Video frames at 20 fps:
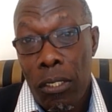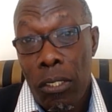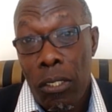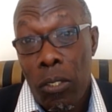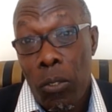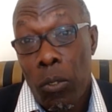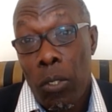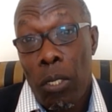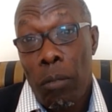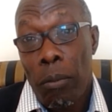
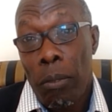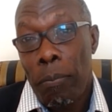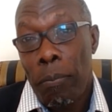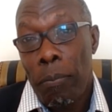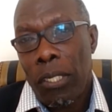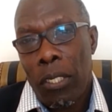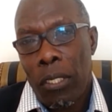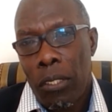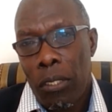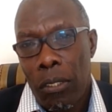so they will be
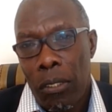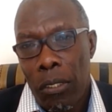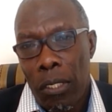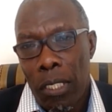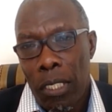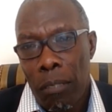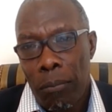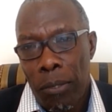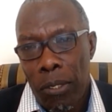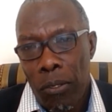better
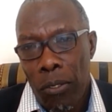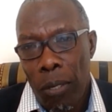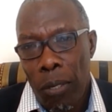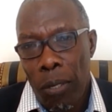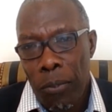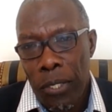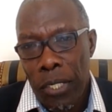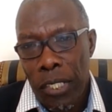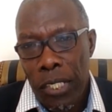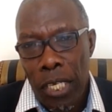able to
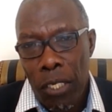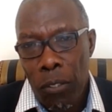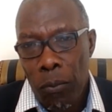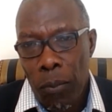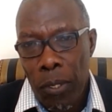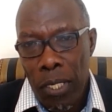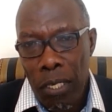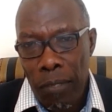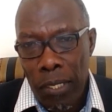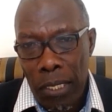appreciate
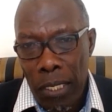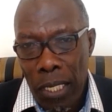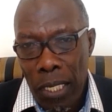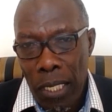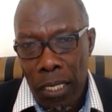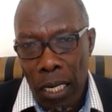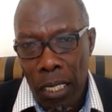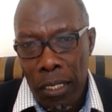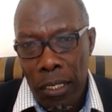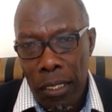whatever
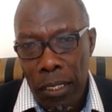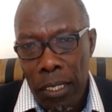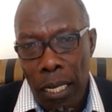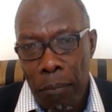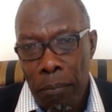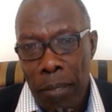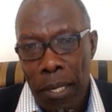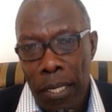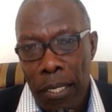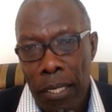technology
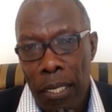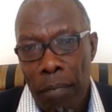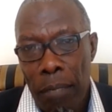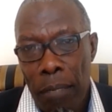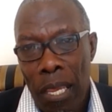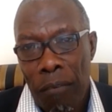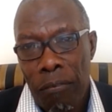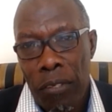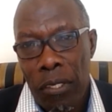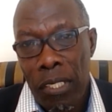that they
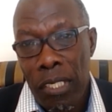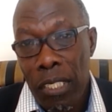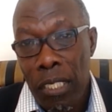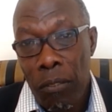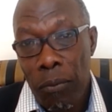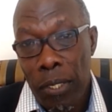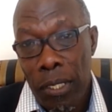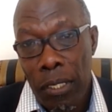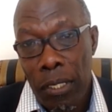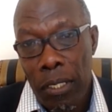may have to deal
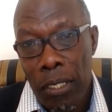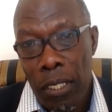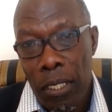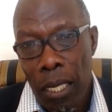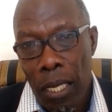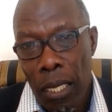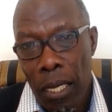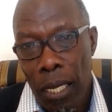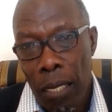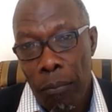with
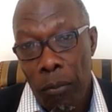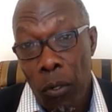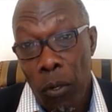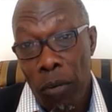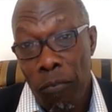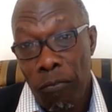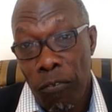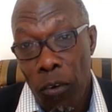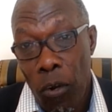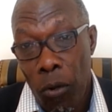
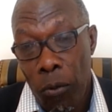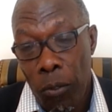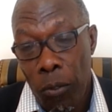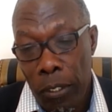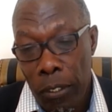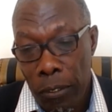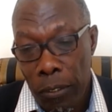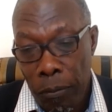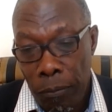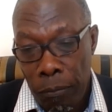going forward.
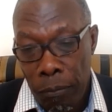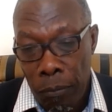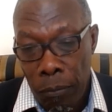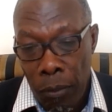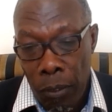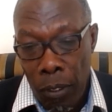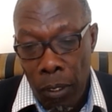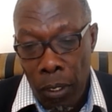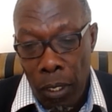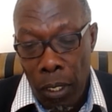
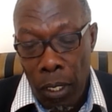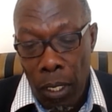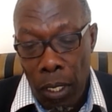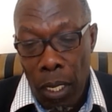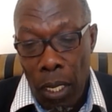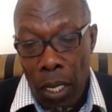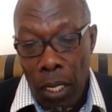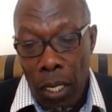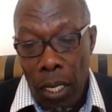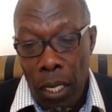
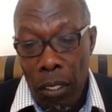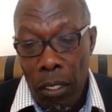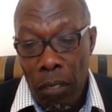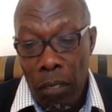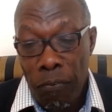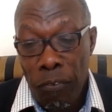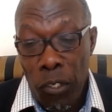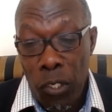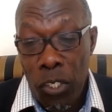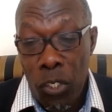The
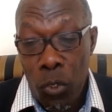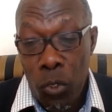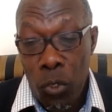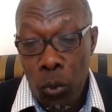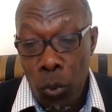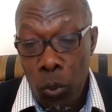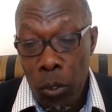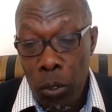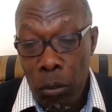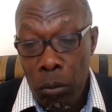first
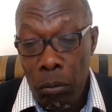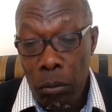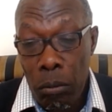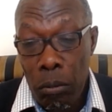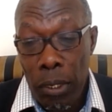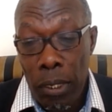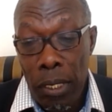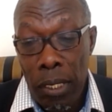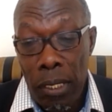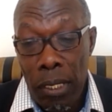tool
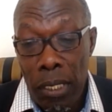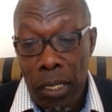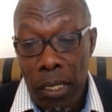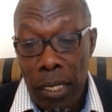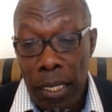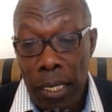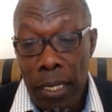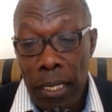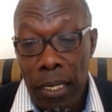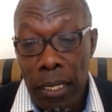is
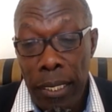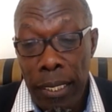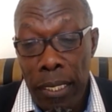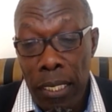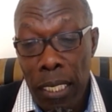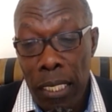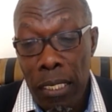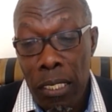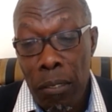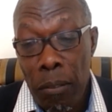the
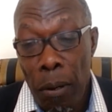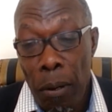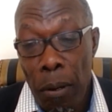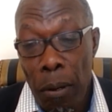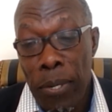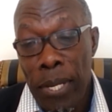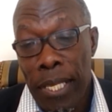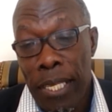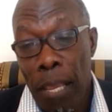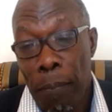Leaders
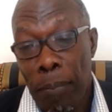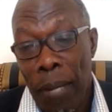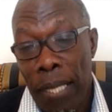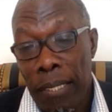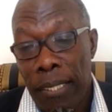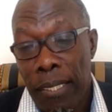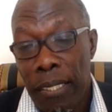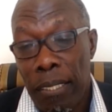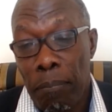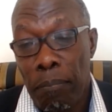
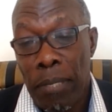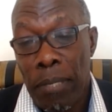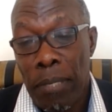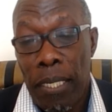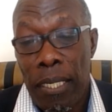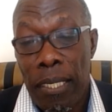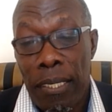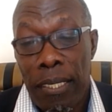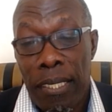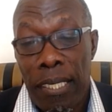Pre-Capacity
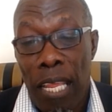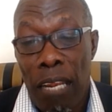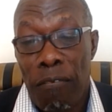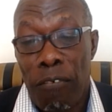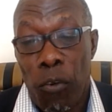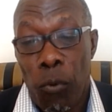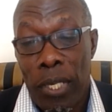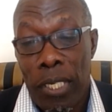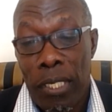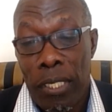Building
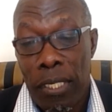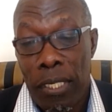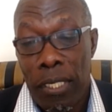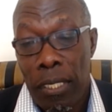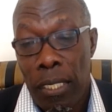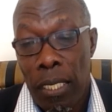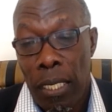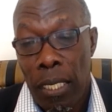Self-Quiz,